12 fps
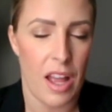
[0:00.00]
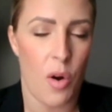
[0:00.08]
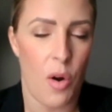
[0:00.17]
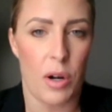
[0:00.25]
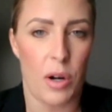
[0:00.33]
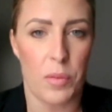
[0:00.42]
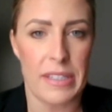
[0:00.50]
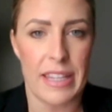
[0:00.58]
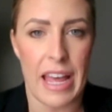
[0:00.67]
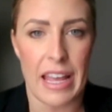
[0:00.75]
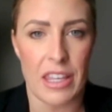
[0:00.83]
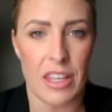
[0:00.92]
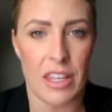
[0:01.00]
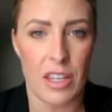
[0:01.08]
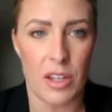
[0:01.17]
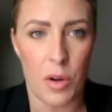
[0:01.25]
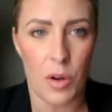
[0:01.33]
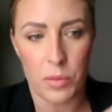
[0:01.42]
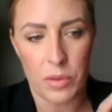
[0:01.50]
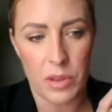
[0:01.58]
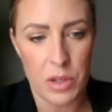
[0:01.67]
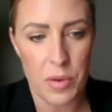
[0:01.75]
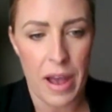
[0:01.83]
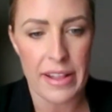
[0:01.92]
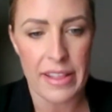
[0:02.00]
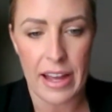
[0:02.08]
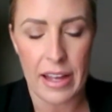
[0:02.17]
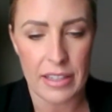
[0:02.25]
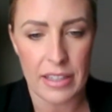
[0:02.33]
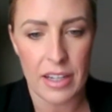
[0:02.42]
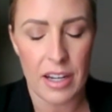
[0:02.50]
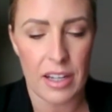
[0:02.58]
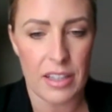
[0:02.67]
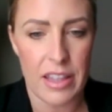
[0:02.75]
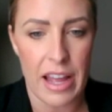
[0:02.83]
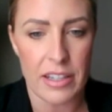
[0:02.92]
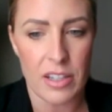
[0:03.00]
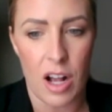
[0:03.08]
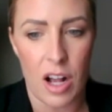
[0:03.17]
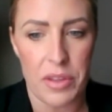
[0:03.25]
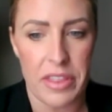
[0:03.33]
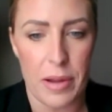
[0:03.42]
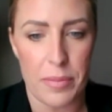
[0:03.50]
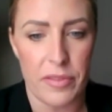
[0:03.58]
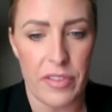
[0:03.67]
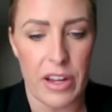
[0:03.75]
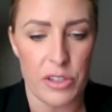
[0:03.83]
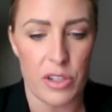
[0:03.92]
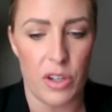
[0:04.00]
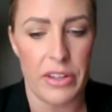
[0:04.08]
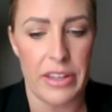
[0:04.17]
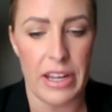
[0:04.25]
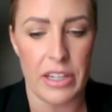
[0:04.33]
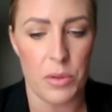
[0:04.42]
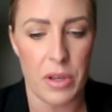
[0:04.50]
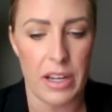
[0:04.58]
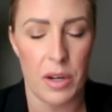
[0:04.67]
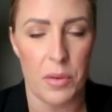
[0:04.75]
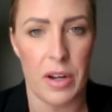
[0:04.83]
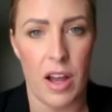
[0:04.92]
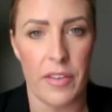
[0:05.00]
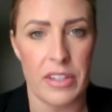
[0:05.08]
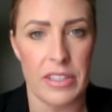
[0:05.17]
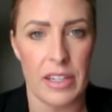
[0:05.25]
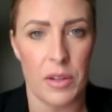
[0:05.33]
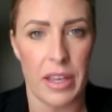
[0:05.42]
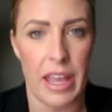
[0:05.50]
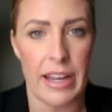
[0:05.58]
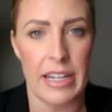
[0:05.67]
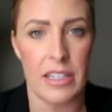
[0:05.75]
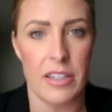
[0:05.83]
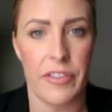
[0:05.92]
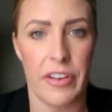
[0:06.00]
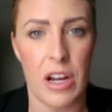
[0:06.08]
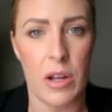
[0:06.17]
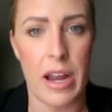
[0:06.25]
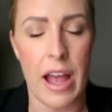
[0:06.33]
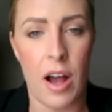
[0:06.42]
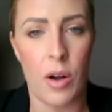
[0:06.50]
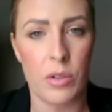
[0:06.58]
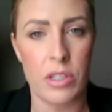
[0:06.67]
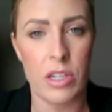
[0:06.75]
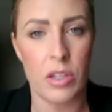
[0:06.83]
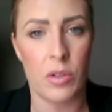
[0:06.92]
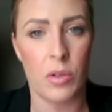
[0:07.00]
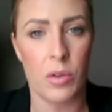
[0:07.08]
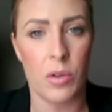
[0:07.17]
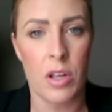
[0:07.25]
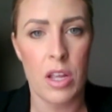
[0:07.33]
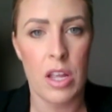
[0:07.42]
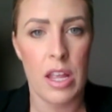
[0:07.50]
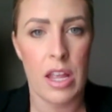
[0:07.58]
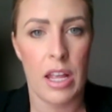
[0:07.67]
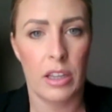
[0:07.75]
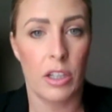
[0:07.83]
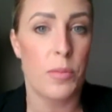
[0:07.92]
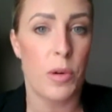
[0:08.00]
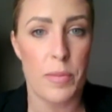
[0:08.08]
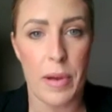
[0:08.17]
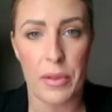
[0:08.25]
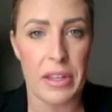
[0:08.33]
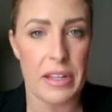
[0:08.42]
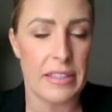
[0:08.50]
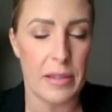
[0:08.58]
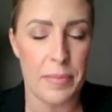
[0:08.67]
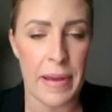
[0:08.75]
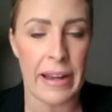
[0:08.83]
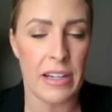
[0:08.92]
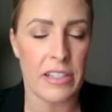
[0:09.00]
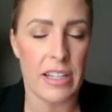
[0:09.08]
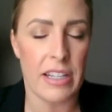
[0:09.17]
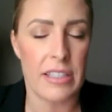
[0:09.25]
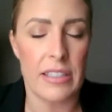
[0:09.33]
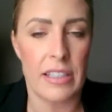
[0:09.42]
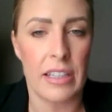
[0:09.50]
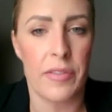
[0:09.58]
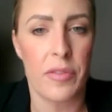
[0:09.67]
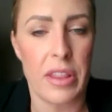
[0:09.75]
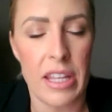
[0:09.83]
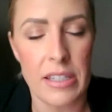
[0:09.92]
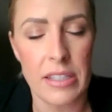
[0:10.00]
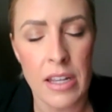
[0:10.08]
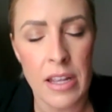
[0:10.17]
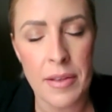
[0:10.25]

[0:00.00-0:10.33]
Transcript: or was that, you had that talk with that professional, and then you kinda went off to say, "Okay, I need to figure out how to learn more about this and manage this and live with this."